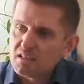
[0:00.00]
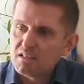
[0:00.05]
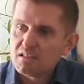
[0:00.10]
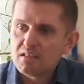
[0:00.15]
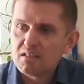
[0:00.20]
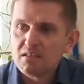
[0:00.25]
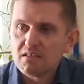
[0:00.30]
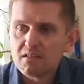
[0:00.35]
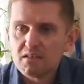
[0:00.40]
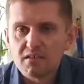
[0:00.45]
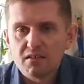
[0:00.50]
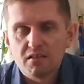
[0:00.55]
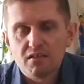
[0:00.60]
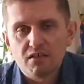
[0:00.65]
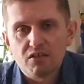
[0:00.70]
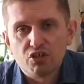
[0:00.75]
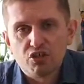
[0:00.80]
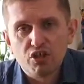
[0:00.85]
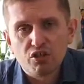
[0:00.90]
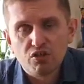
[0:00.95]
On
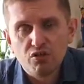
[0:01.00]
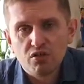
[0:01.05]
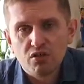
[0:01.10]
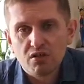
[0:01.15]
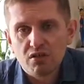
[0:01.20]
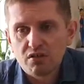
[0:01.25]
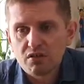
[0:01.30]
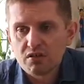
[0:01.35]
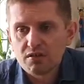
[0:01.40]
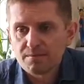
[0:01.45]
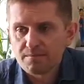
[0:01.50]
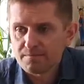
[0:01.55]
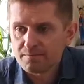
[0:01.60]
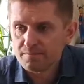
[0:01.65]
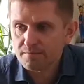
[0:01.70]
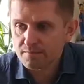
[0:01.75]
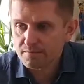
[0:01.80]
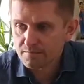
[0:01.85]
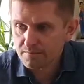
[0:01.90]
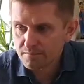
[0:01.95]
radiation has moistened.
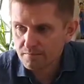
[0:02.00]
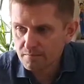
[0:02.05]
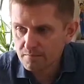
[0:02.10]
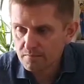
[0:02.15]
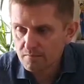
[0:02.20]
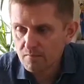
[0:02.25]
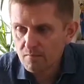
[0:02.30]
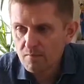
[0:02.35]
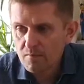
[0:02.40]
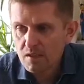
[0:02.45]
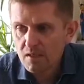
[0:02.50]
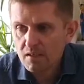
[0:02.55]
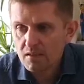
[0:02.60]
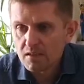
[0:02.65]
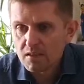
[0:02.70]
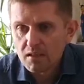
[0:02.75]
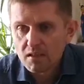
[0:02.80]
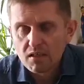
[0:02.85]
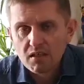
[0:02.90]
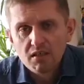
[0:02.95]
It is
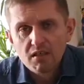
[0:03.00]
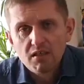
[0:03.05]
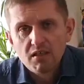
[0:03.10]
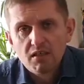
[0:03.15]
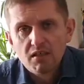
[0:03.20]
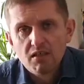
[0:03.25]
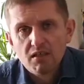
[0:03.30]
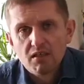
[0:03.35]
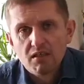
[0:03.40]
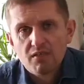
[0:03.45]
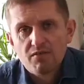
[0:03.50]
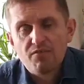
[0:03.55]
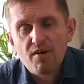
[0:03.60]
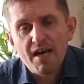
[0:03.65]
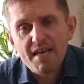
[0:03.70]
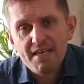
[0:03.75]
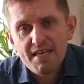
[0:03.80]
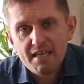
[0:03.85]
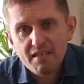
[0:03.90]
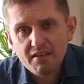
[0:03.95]
black military men
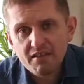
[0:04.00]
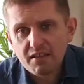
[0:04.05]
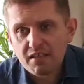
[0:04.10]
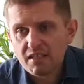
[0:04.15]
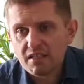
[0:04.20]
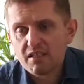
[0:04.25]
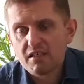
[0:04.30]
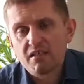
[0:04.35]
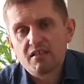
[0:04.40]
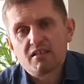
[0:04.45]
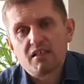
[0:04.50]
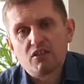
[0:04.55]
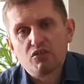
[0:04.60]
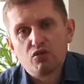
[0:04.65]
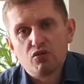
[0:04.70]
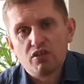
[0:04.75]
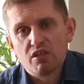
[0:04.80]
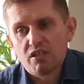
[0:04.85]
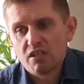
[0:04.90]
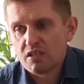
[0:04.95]
which with the naked breast.
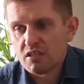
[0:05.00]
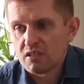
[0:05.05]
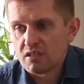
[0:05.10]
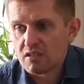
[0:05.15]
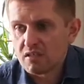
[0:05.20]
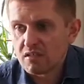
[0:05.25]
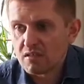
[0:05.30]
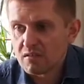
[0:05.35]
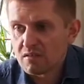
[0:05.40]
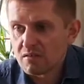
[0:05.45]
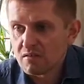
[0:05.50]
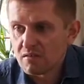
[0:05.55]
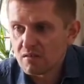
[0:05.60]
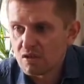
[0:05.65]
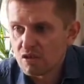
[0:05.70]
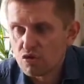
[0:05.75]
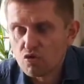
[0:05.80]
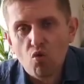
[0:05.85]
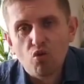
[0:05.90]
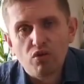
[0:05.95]
The
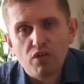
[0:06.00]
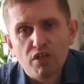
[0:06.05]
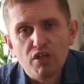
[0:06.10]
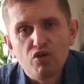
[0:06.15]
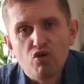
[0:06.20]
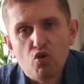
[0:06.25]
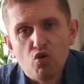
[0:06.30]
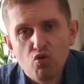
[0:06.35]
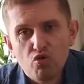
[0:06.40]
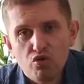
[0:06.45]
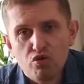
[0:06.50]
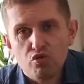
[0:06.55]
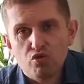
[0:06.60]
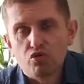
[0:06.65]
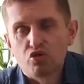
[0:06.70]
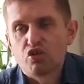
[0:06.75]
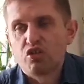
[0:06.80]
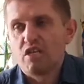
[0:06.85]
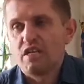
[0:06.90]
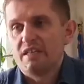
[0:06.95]
wife this reactor
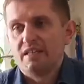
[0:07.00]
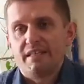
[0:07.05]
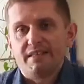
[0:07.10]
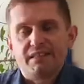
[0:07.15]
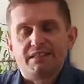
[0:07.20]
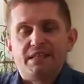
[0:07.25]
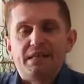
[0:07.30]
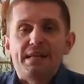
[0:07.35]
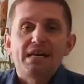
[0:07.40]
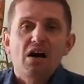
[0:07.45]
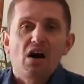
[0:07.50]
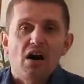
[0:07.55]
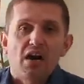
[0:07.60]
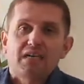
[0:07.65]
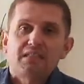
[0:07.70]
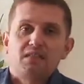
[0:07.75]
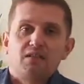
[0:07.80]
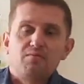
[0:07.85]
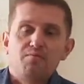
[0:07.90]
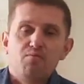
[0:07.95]
simply to fill up.
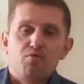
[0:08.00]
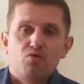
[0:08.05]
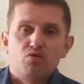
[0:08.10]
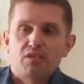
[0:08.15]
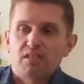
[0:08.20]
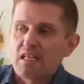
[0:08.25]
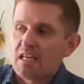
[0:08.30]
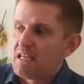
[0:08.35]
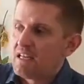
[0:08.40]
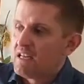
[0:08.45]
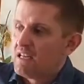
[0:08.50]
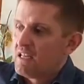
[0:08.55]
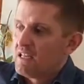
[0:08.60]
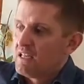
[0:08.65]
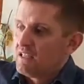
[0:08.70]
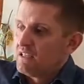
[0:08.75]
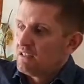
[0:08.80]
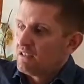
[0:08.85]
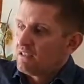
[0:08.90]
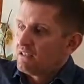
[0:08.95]
Its cement
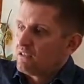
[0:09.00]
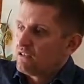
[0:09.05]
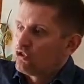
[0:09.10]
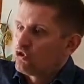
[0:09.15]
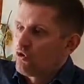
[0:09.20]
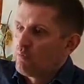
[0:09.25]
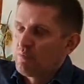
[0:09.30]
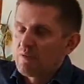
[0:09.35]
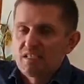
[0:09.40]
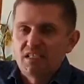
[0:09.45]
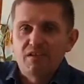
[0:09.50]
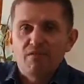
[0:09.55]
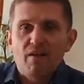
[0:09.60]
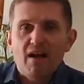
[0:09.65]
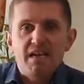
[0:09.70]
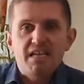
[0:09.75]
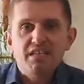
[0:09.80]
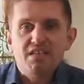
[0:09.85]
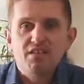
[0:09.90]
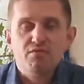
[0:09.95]
endowing the lives went.